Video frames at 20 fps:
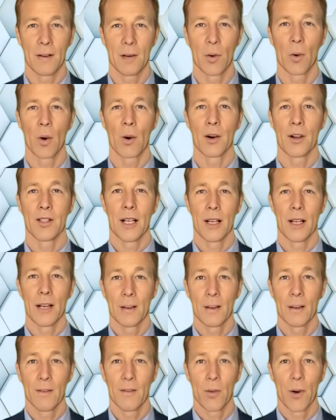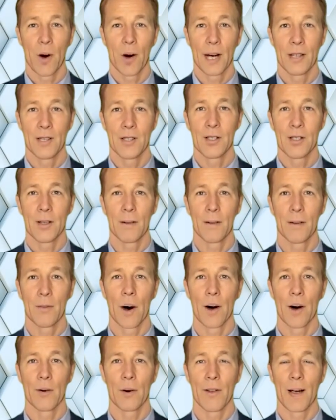Quality, price,
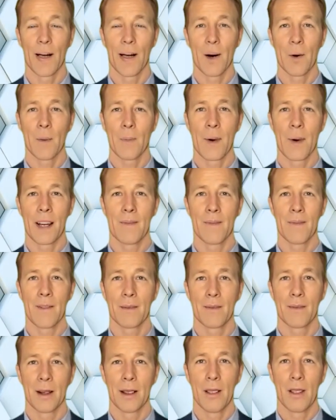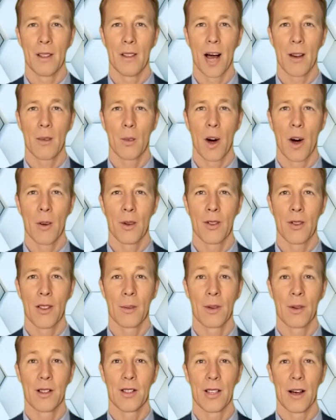where are they open if given, and where would they
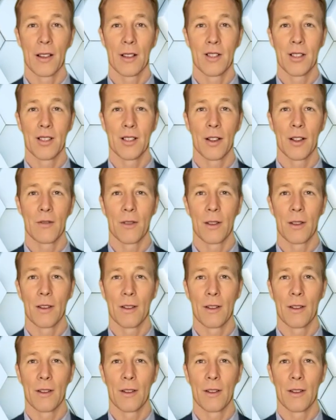be sensitive?